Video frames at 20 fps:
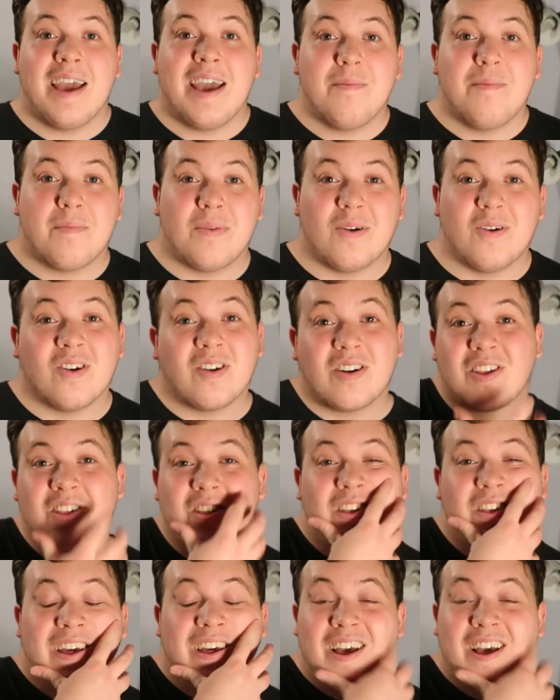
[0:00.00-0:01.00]

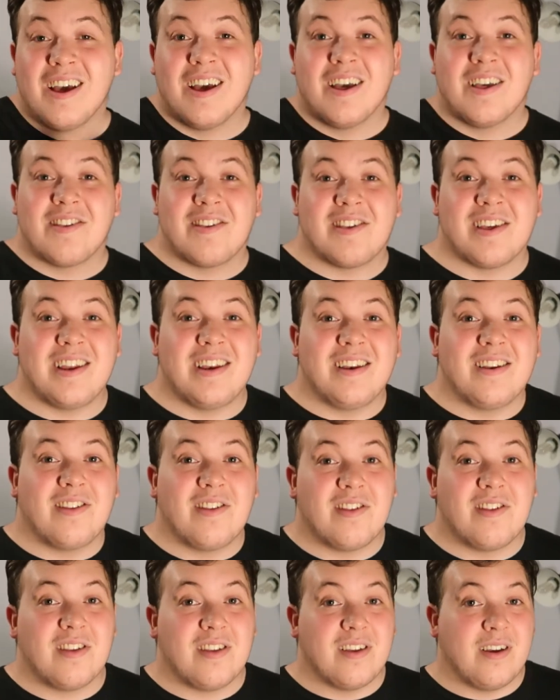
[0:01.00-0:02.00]
books
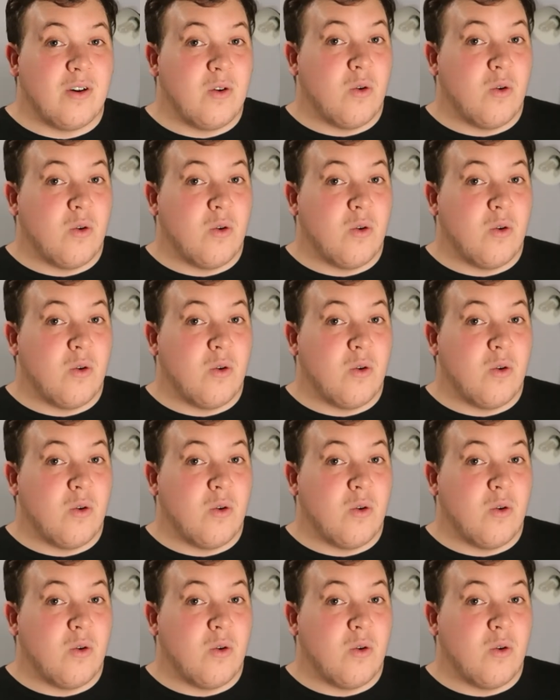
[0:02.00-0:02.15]
since